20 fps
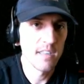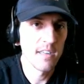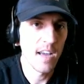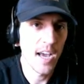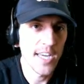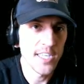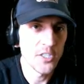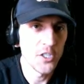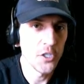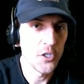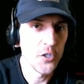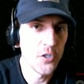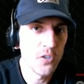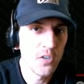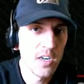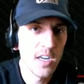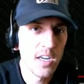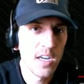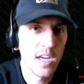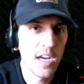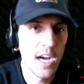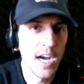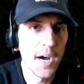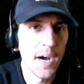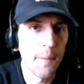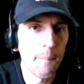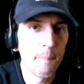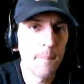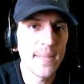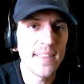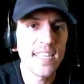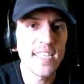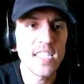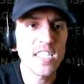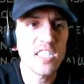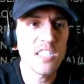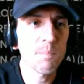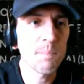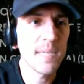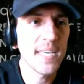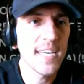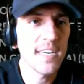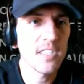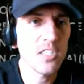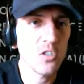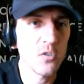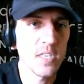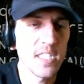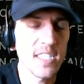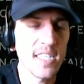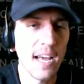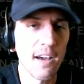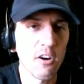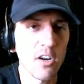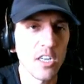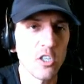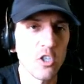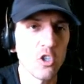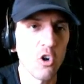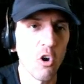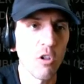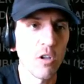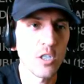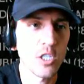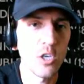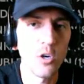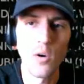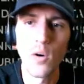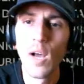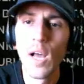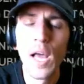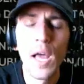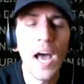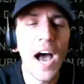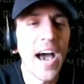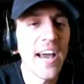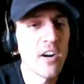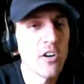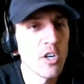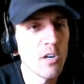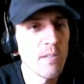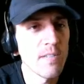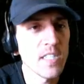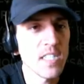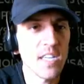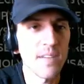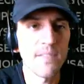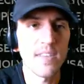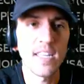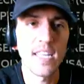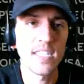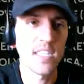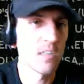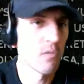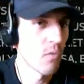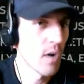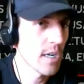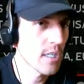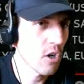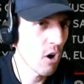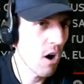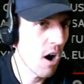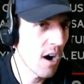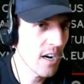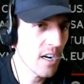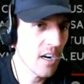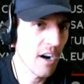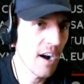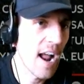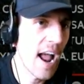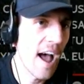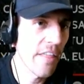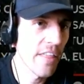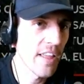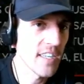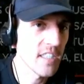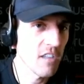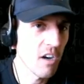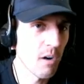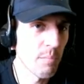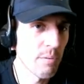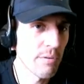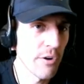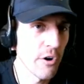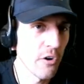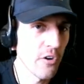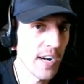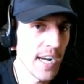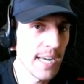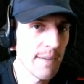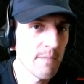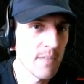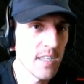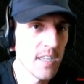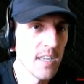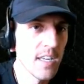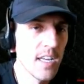I do, um, but this is a P S three style controller, so I don't know if it's something that's in RetroArch or how that's all programmed.